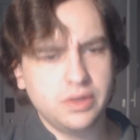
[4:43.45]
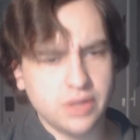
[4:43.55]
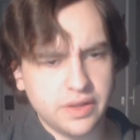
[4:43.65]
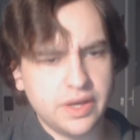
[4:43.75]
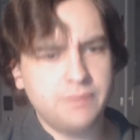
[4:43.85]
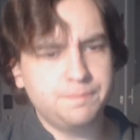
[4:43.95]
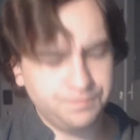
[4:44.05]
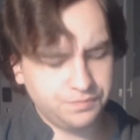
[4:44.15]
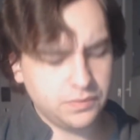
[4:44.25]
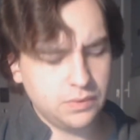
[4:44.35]
Yeah,
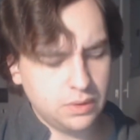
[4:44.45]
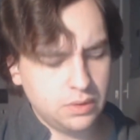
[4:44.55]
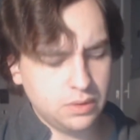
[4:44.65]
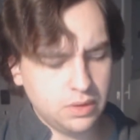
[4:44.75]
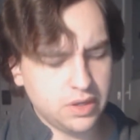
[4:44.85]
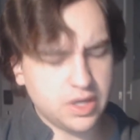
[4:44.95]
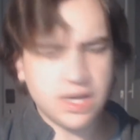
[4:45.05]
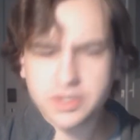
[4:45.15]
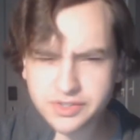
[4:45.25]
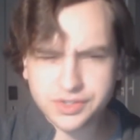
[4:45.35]
it
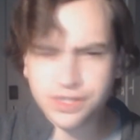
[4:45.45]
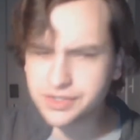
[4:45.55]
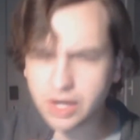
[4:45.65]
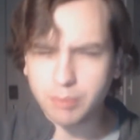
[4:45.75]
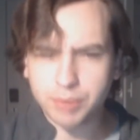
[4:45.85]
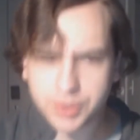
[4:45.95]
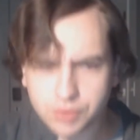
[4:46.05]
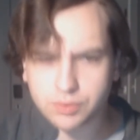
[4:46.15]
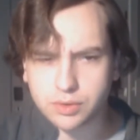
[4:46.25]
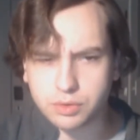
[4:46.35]
kind of sneaks up on
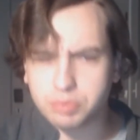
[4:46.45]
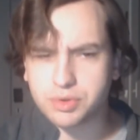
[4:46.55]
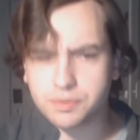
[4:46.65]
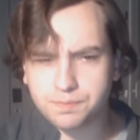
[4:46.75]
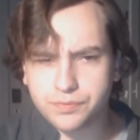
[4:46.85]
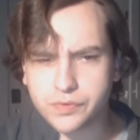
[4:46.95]
you a little bit.